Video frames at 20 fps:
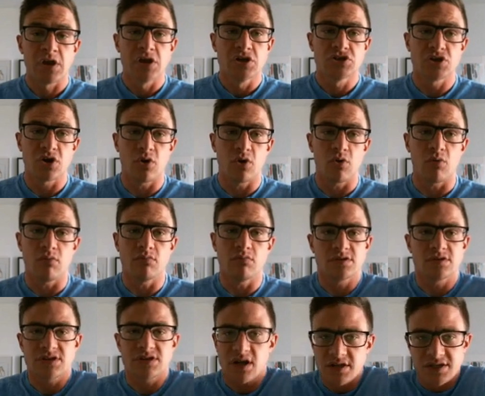So
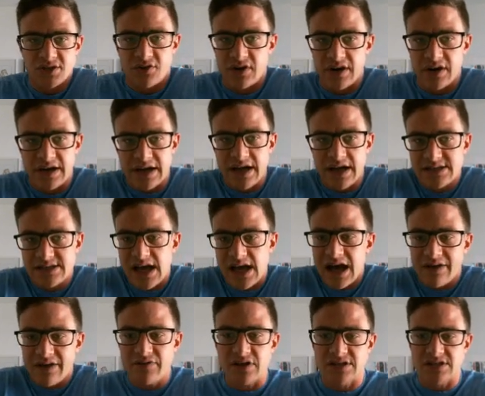sunscreen, it's
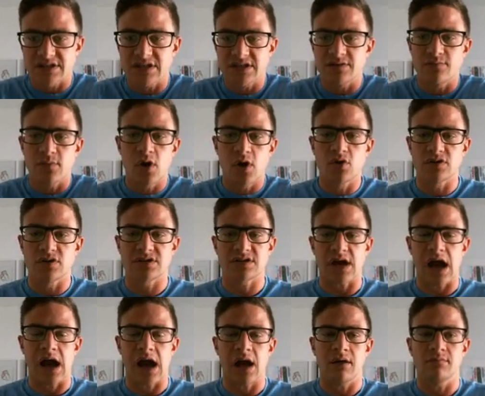obviously the
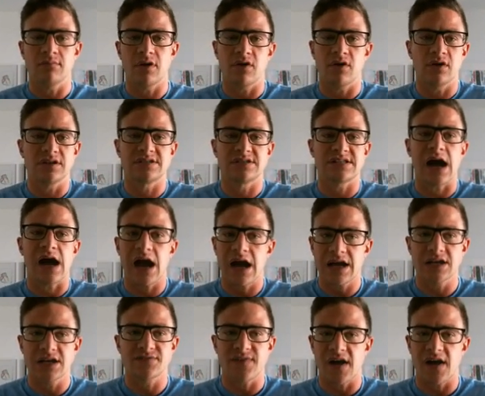
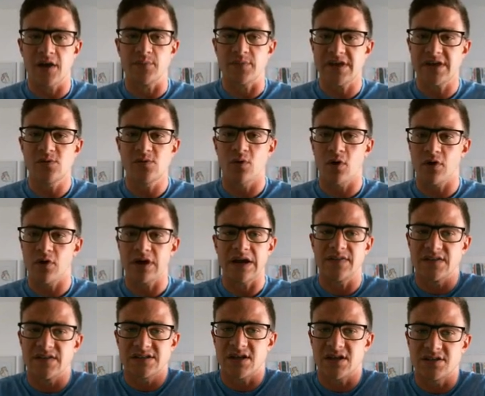highest volume keyword
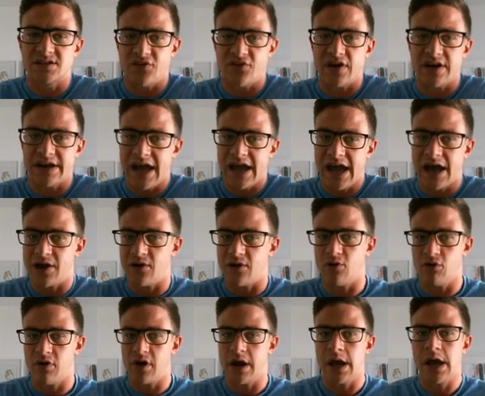in the sunscreen
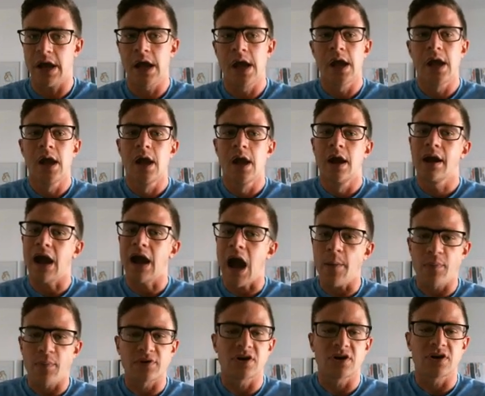category.
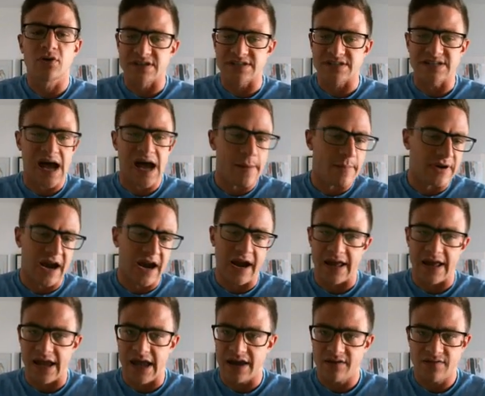Coppertone is
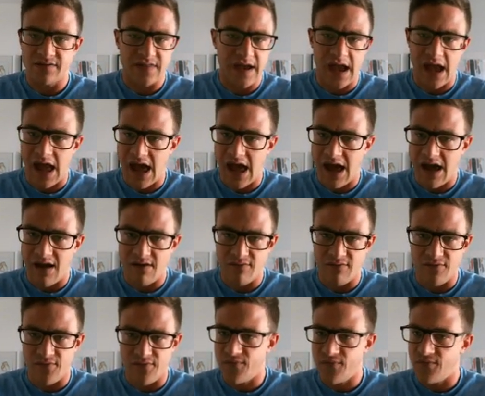dominating it. They
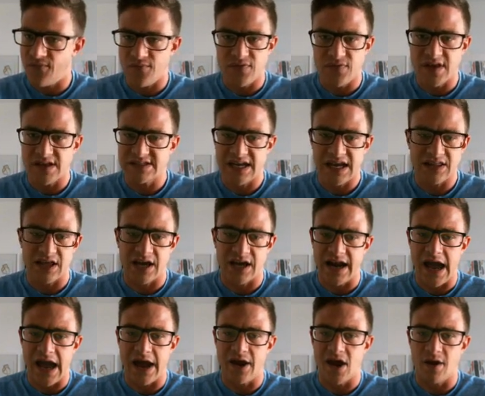have this
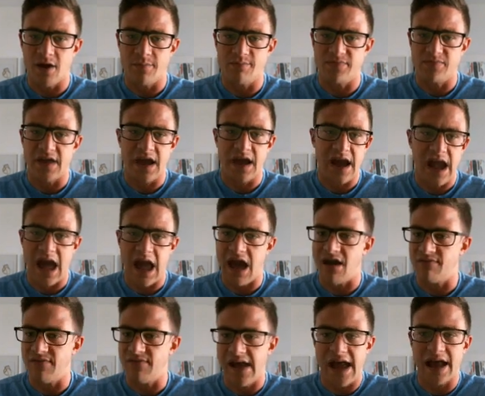headline ad up, they
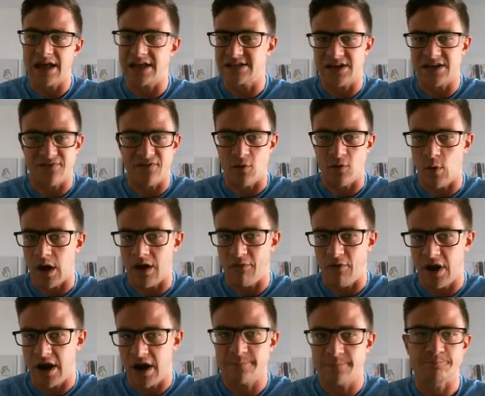have ads everywhere,
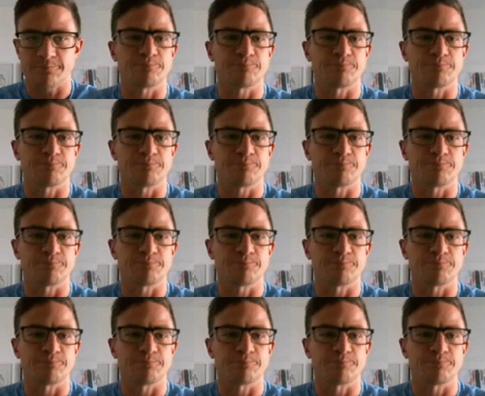right?